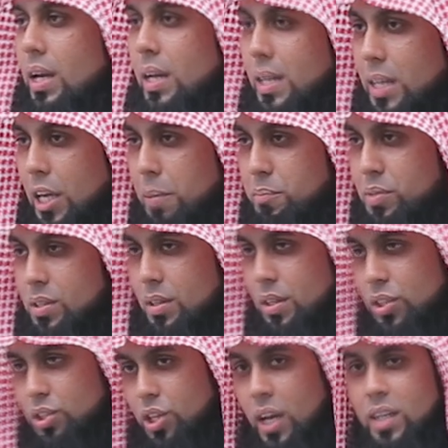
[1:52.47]
It keeps
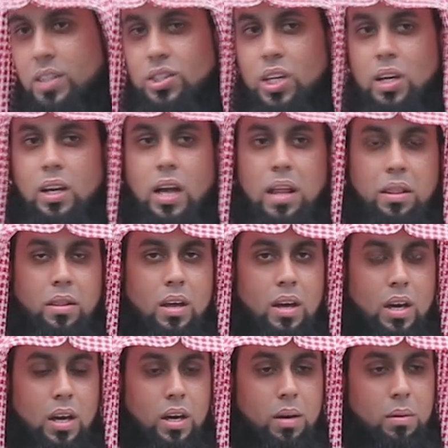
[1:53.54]
changing and
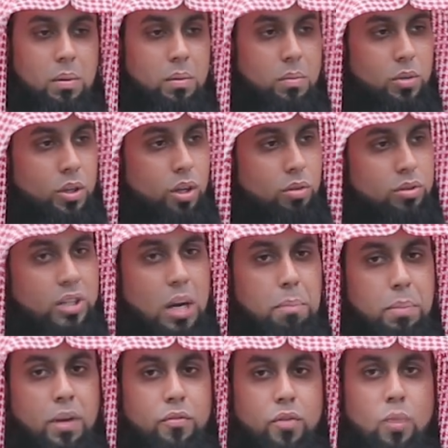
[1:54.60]
uh, you know
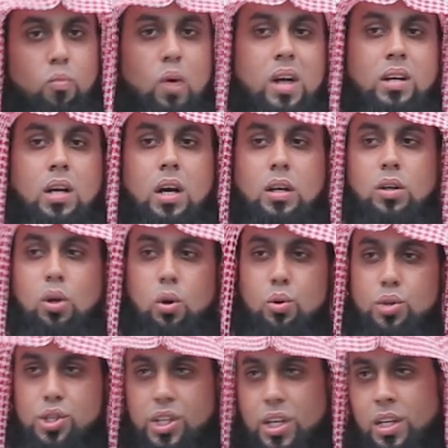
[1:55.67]
jumping from one
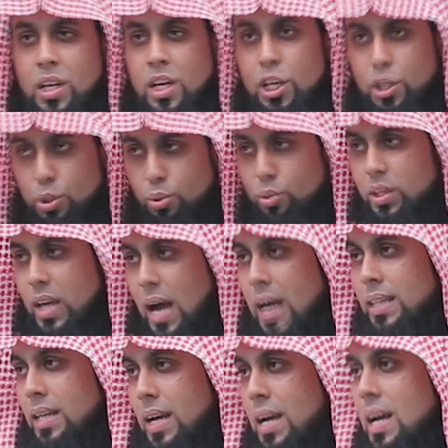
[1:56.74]
conclusion to the
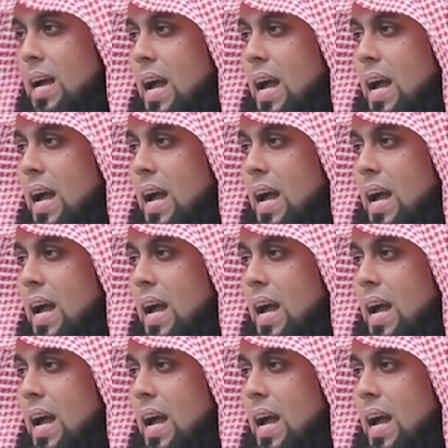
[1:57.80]
other,